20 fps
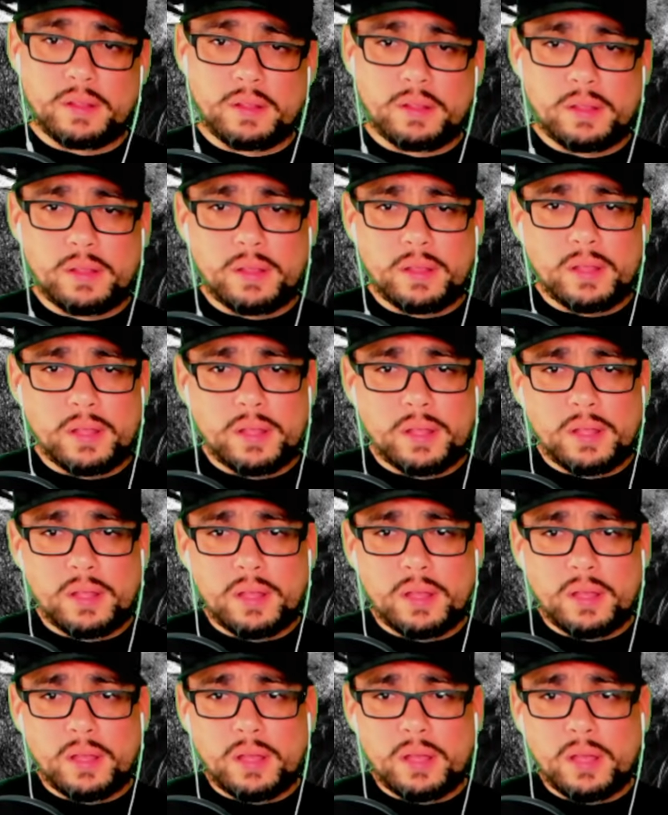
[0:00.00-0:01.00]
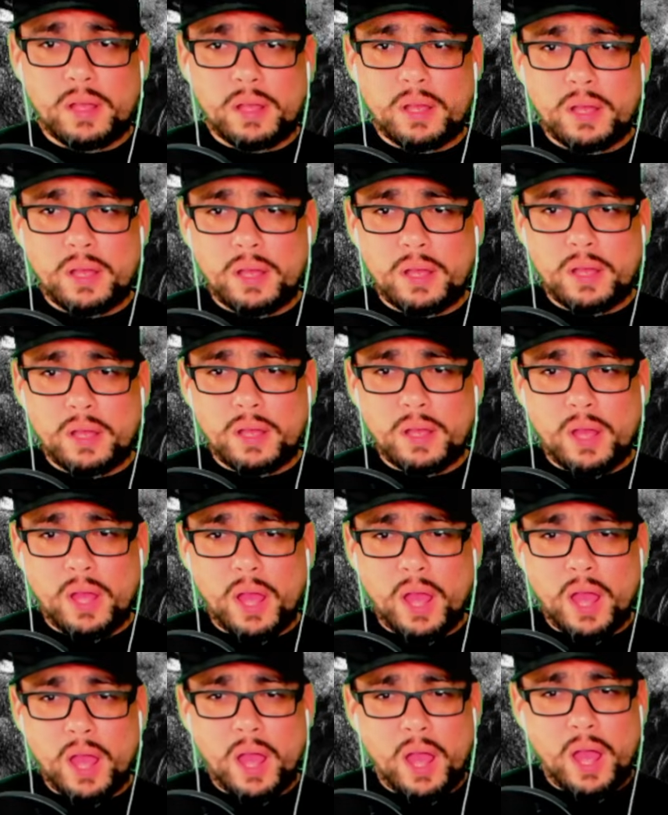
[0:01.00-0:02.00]

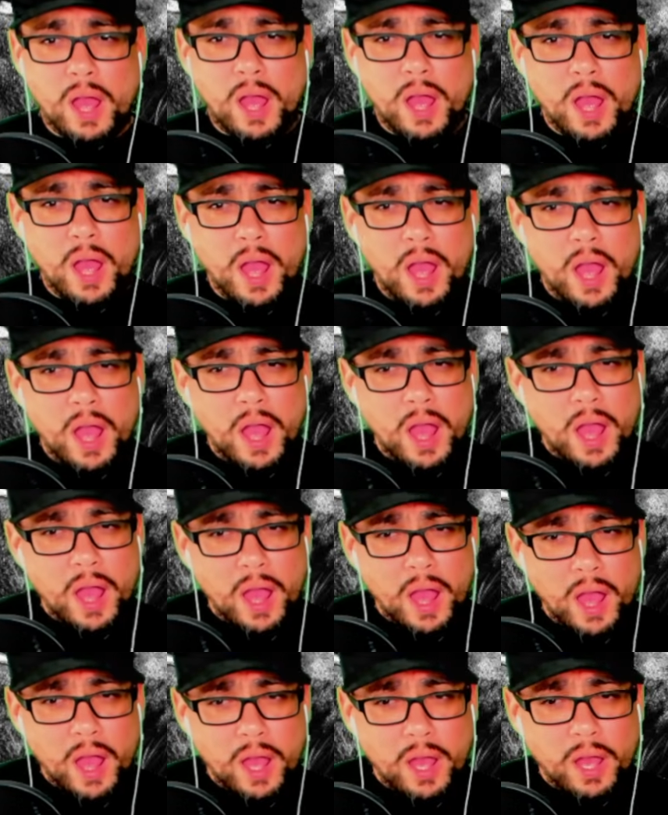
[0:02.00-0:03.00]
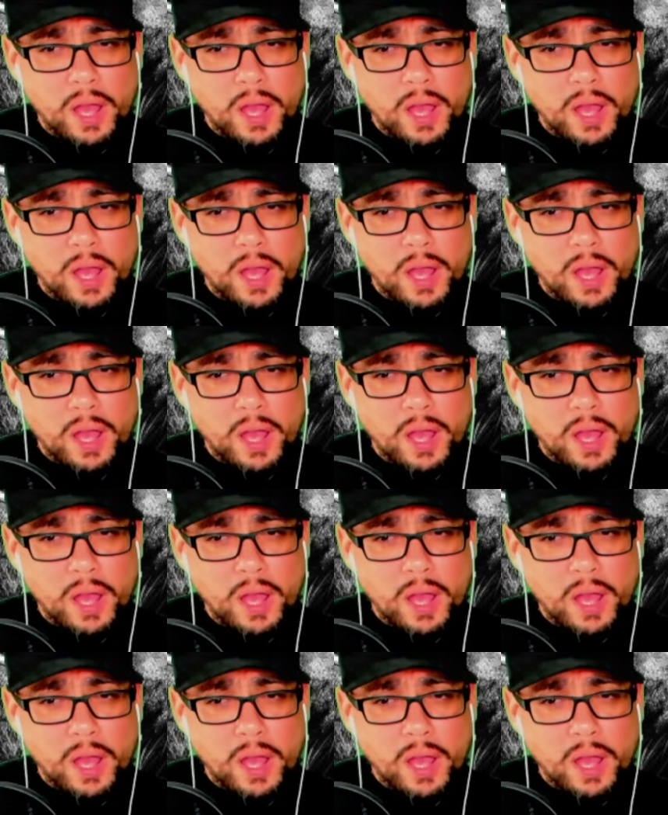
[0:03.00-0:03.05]
(silence)